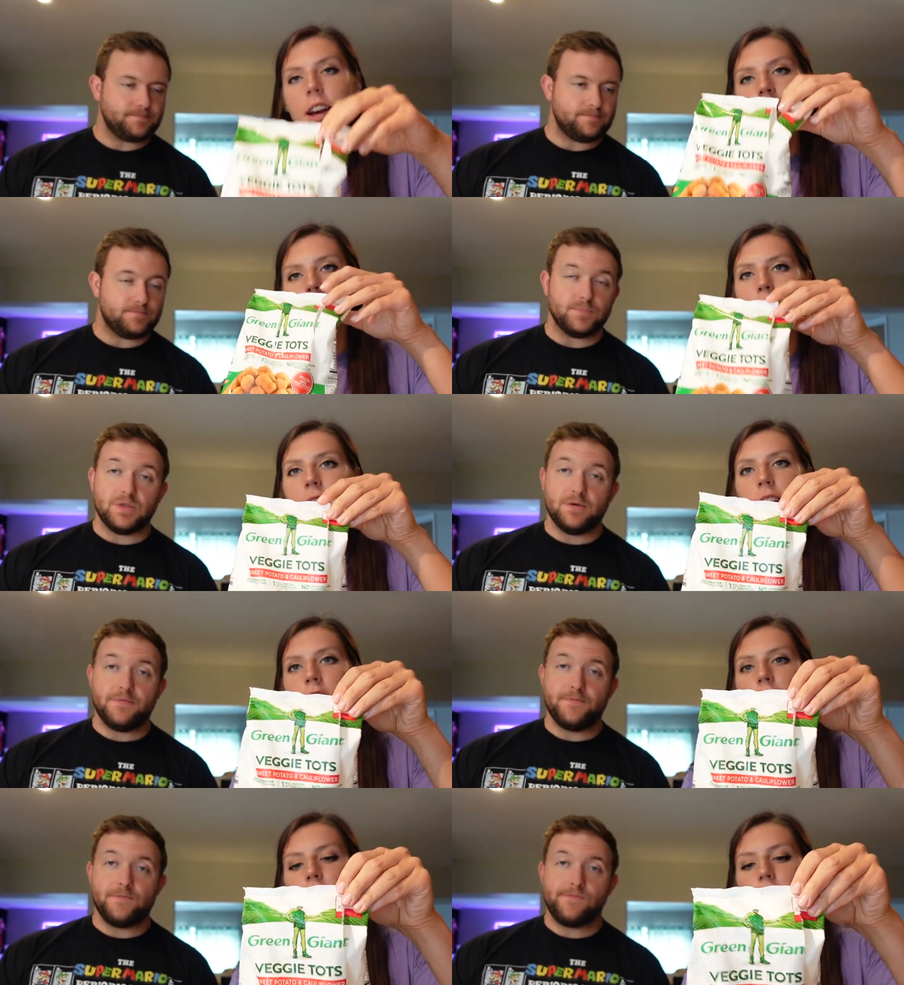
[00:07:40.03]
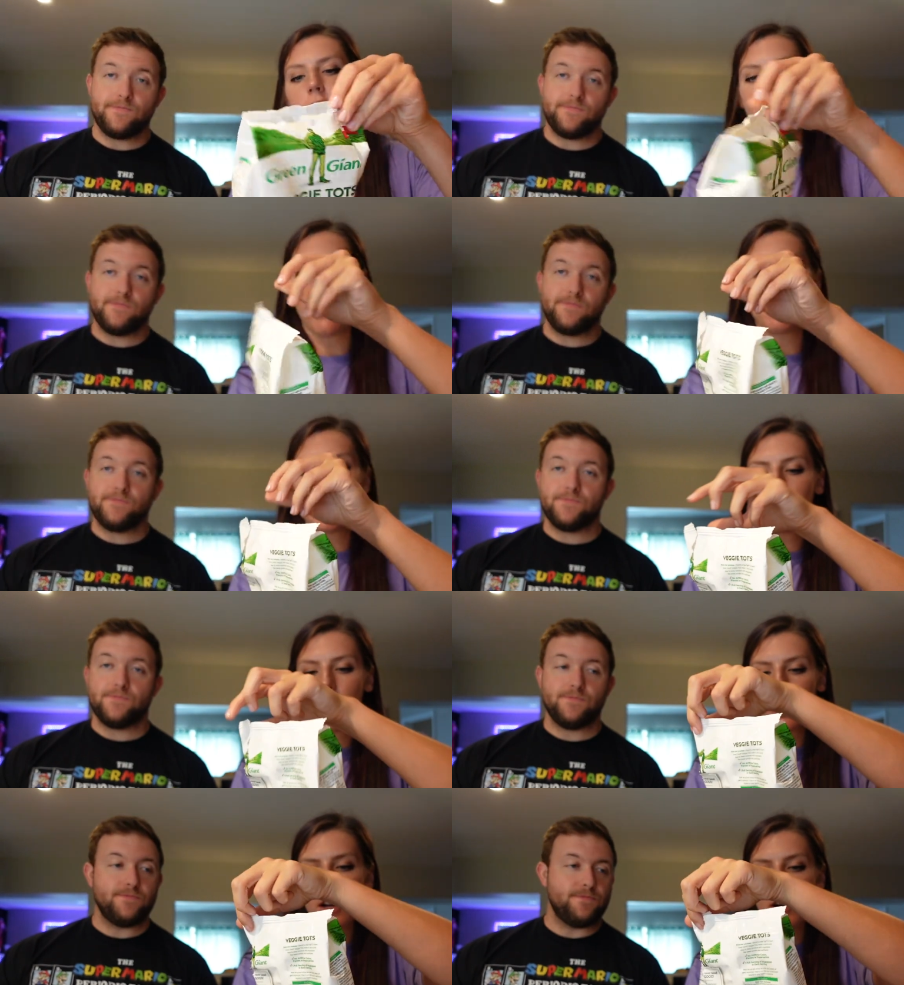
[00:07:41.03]
Speaker 1: So we got these for the first time. These
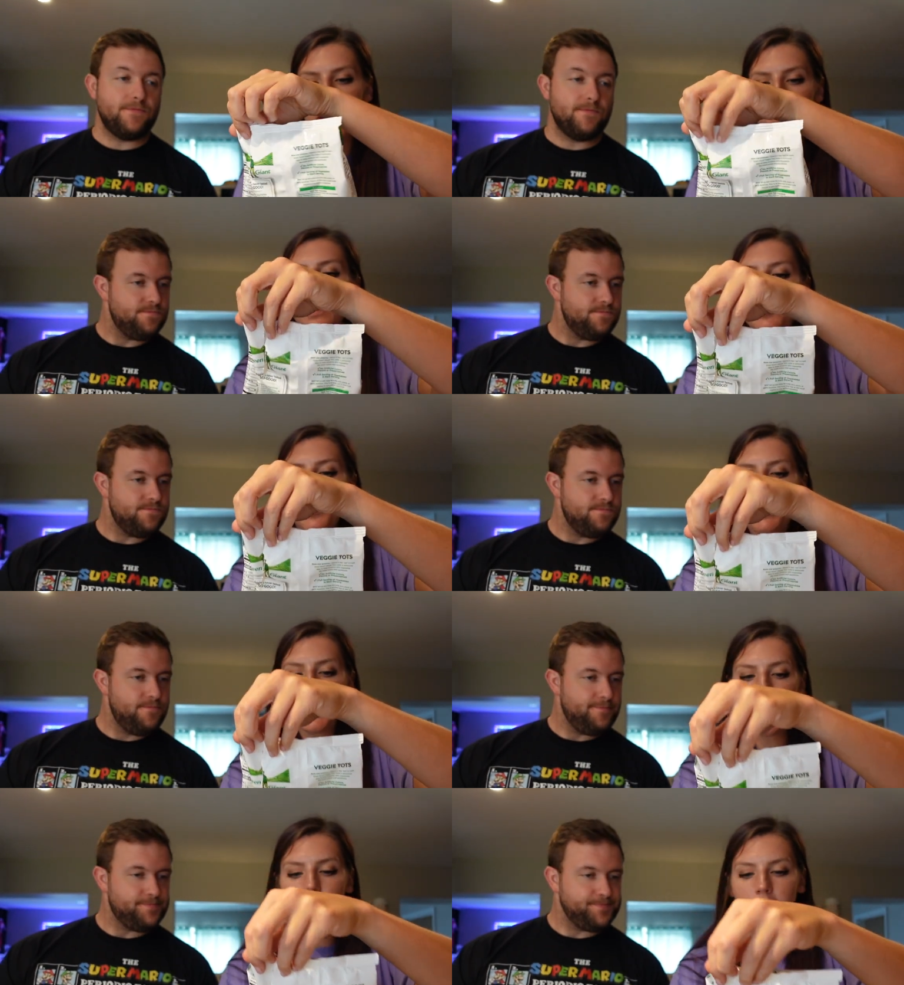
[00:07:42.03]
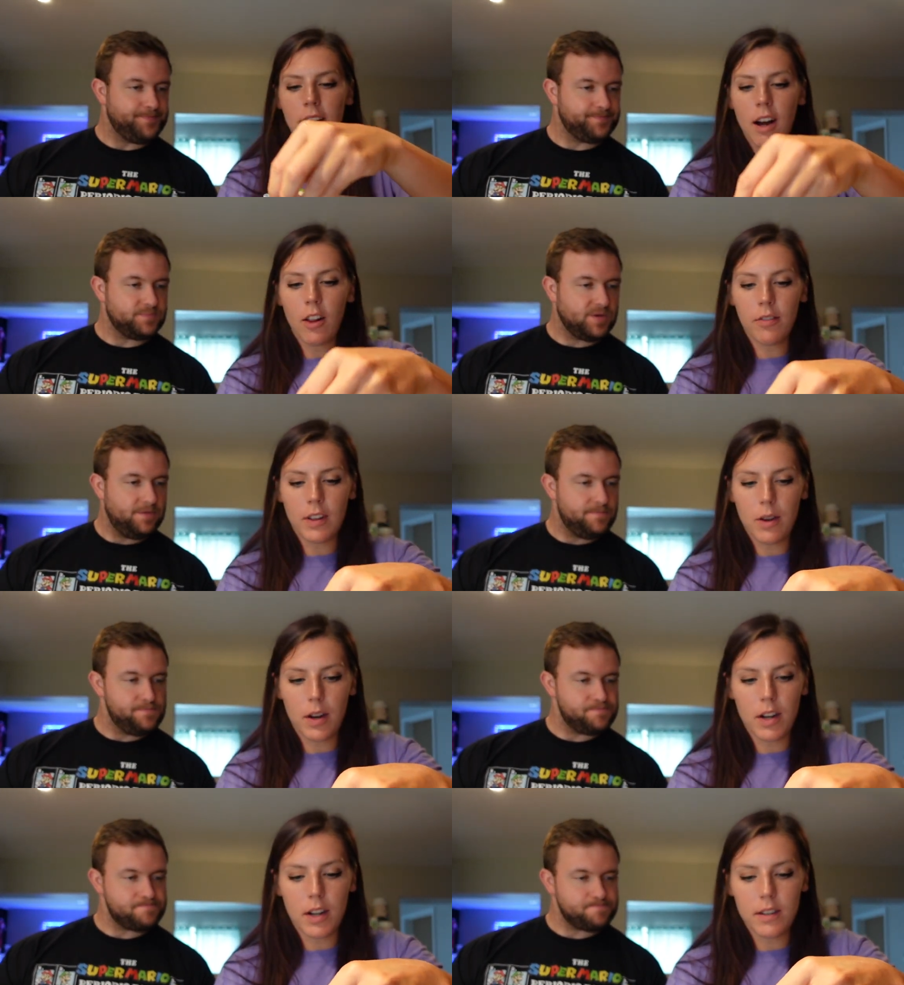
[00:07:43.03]
are their sweet potato and
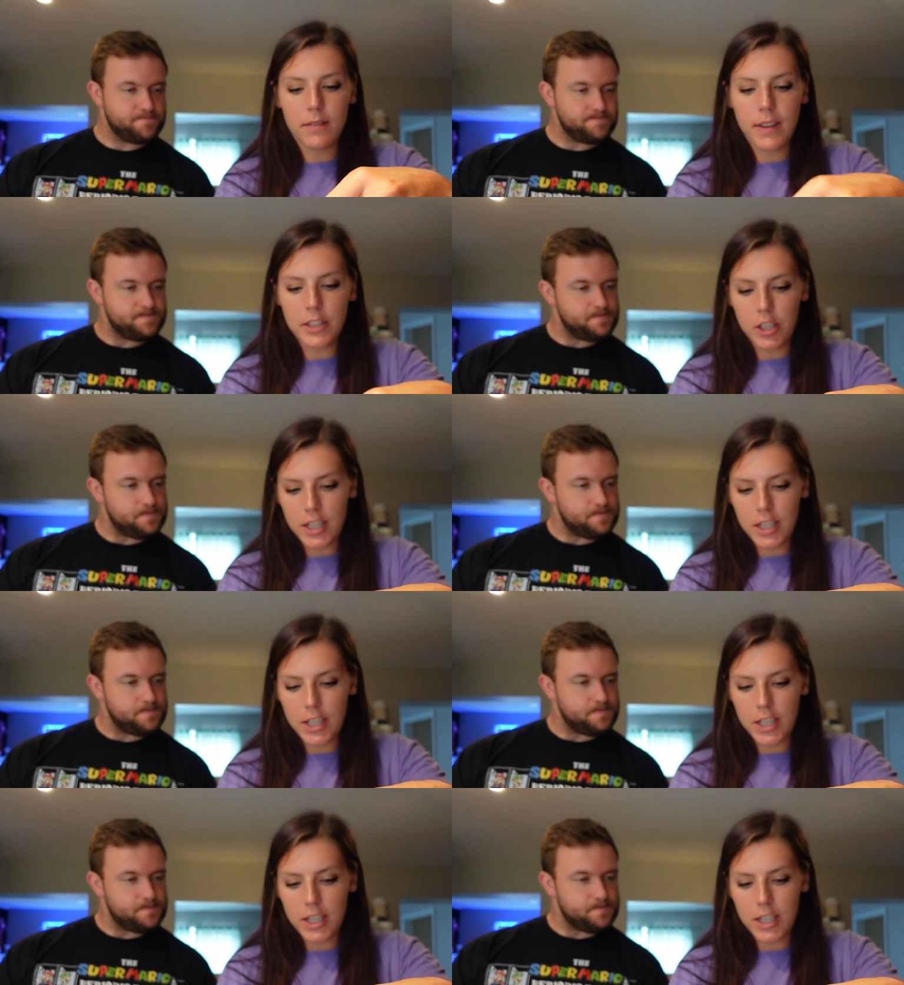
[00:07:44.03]
cauliflower veggie